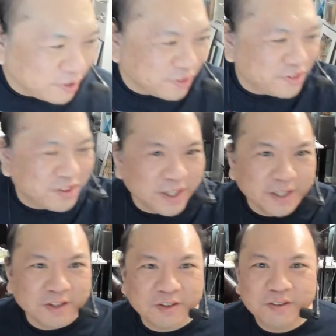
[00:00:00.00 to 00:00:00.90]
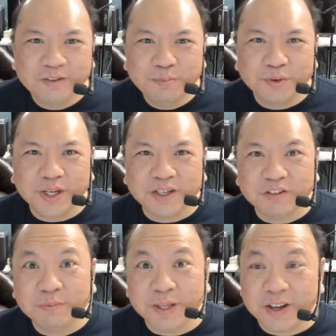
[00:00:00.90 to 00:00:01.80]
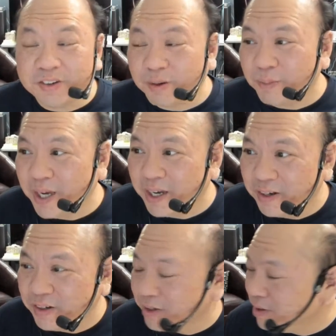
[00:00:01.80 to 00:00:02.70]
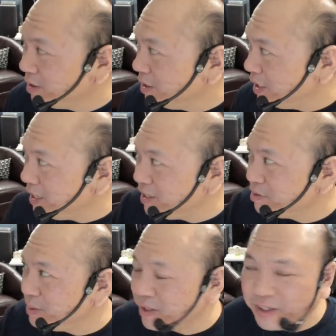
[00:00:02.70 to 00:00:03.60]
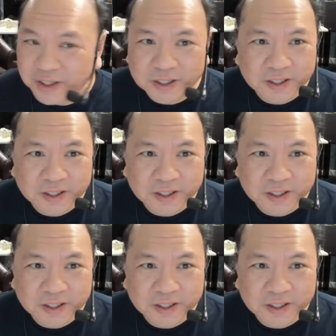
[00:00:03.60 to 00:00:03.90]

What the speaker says: He'll stay in his protective plastic bag until the light is better.